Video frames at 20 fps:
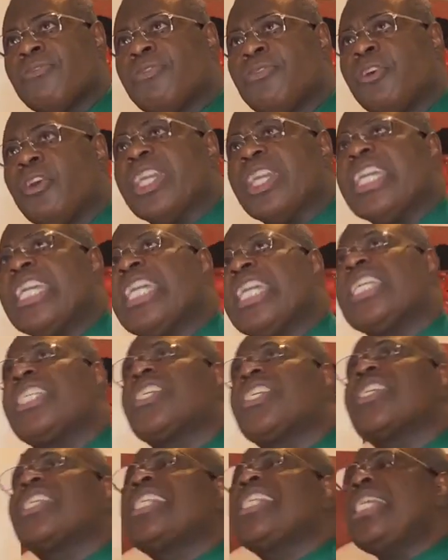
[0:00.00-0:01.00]
for
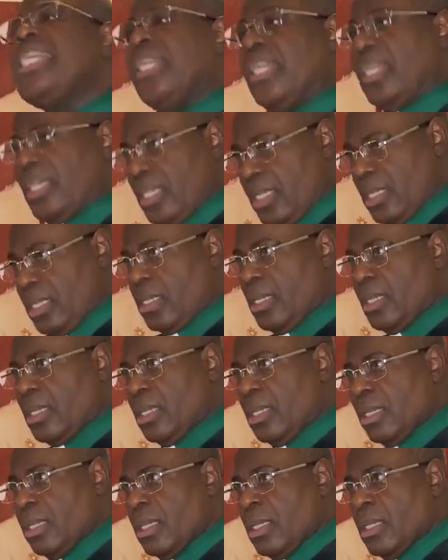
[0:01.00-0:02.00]
interceding.
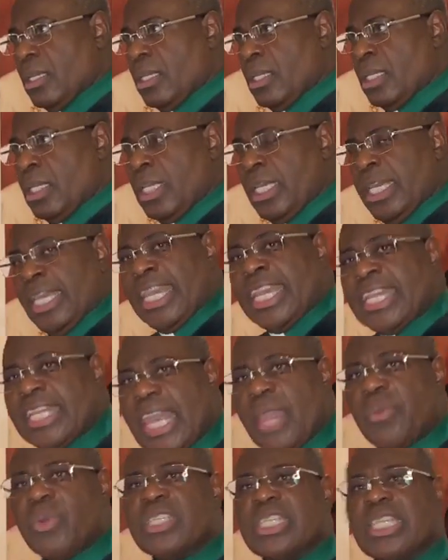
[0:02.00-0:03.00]
And
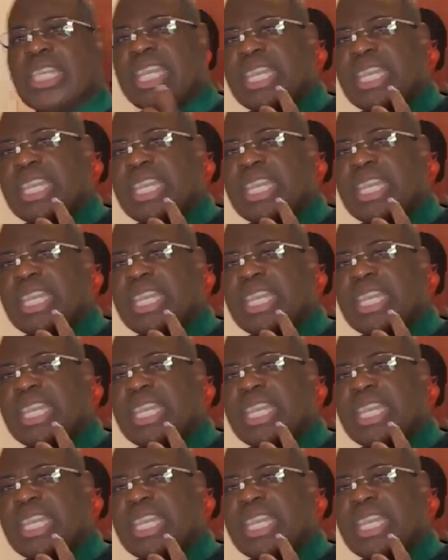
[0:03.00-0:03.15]
they was